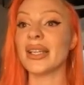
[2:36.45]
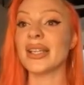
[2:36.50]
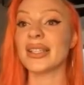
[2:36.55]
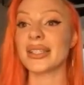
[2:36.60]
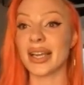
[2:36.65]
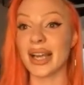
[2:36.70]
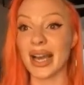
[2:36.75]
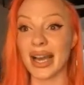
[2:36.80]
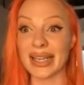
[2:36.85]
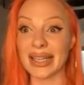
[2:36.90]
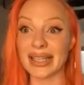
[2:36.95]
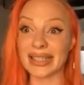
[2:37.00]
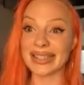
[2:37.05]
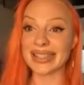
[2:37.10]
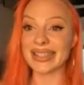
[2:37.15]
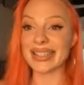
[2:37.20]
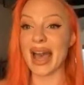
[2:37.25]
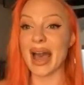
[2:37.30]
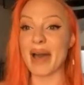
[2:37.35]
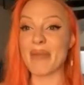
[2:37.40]
to kind of
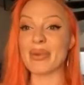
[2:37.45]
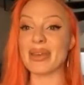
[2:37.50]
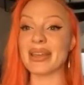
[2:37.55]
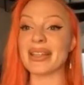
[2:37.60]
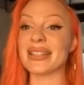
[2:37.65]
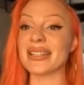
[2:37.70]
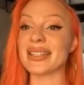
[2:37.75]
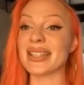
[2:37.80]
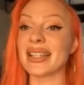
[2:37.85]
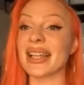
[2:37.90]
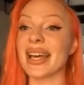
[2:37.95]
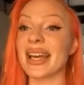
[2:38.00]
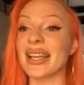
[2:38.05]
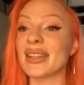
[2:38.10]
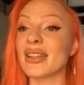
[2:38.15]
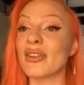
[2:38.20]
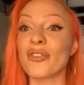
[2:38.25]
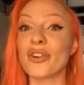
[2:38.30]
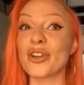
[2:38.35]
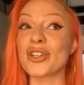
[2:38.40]
tap into like
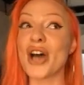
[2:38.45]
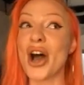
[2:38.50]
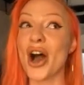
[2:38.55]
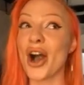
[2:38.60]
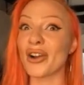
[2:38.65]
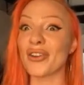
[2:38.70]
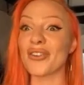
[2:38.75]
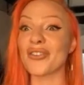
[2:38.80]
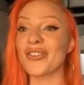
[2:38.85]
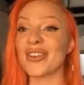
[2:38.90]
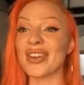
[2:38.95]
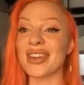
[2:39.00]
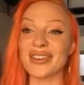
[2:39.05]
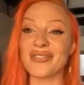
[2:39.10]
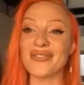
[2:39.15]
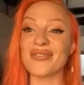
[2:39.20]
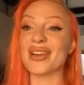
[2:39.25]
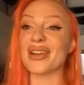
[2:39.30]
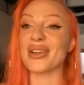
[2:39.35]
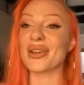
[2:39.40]
the photography
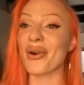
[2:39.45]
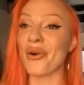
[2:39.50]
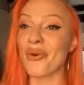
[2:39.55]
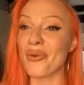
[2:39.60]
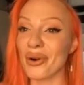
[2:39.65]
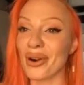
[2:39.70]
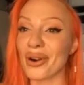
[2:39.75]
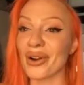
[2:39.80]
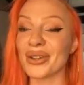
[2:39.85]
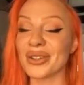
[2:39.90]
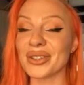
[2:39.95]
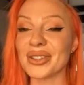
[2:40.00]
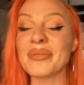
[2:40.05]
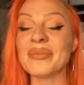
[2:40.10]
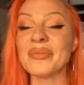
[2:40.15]
and video world.